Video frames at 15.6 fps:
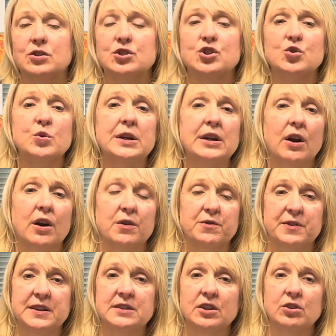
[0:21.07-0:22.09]
doing our
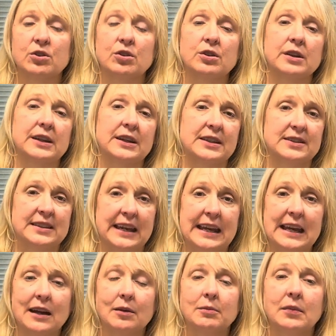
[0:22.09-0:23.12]
physical
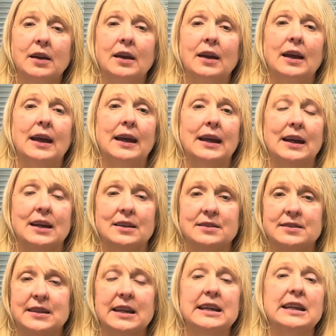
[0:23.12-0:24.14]
exam and
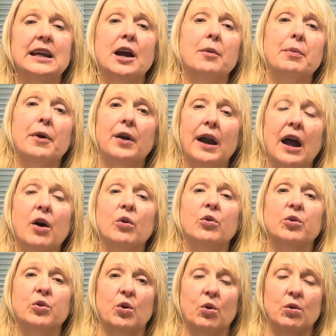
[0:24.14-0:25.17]
setting up our
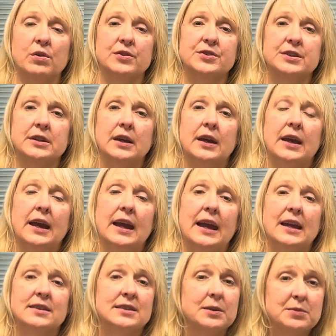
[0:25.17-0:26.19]
health goals.
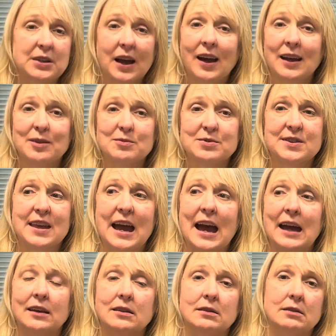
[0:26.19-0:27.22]
And sometimes
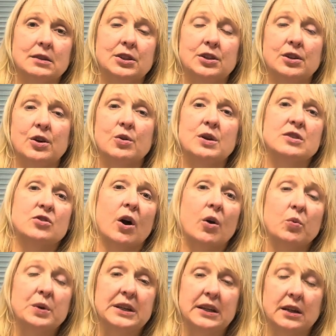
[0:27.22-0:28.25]
that, is
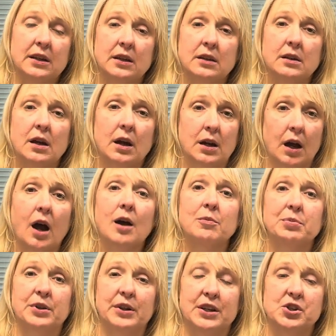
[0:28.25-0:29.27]
all we can
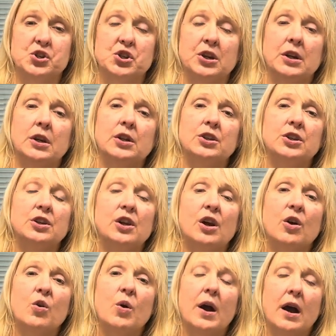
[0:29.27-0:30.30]
accomplish
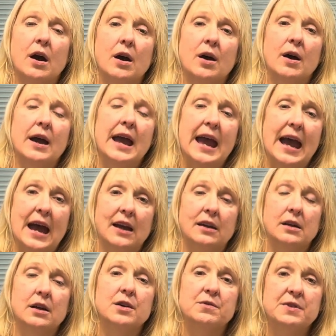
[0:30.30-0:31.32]
at
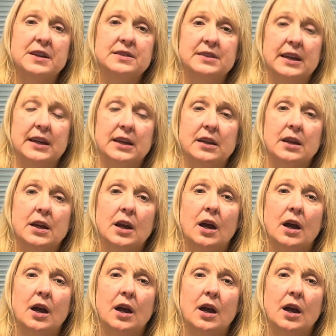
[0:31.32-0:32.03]
a visit.